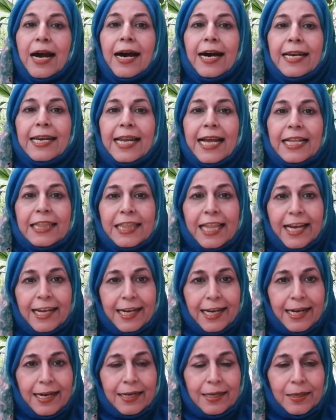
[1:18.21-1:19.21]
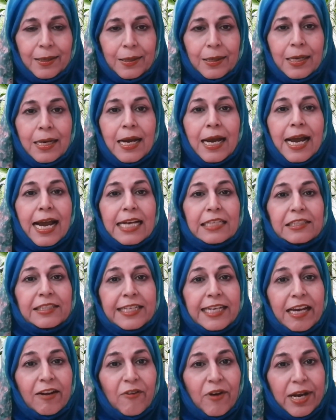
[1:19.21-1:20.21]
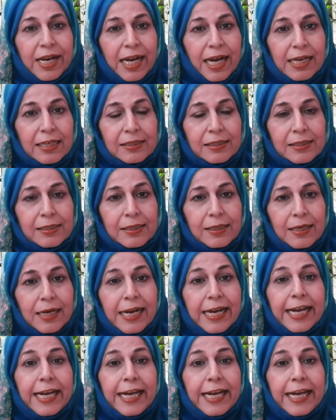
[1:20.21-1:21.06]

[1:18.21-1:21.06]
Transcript: Allah Ta'ala has given us